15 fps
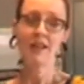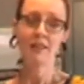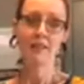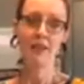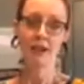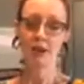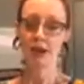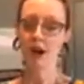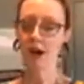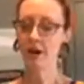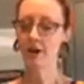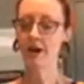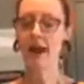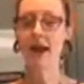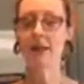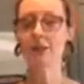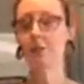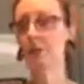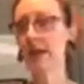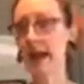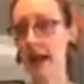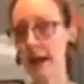There are
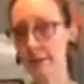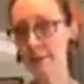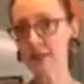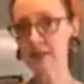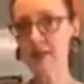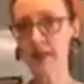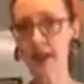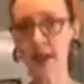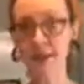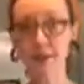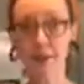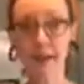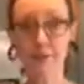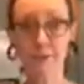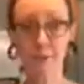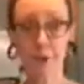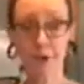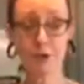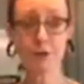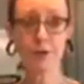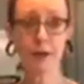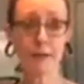actually apps that can do that for
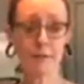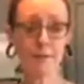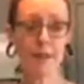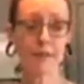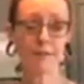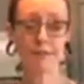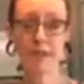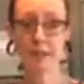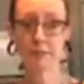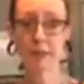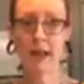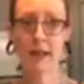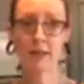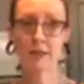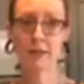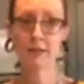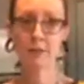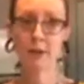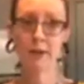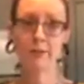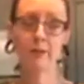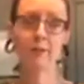you. MyFitnessPal is
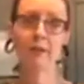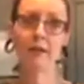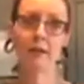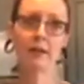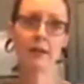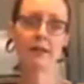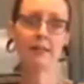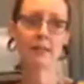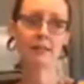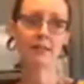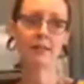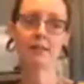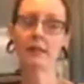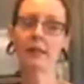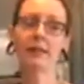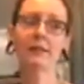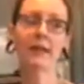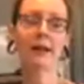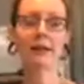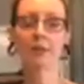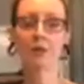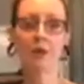one of them. It's not
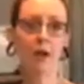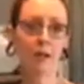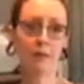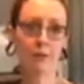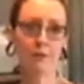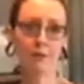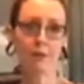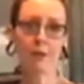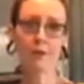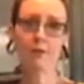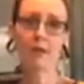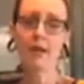going to do all of it for you.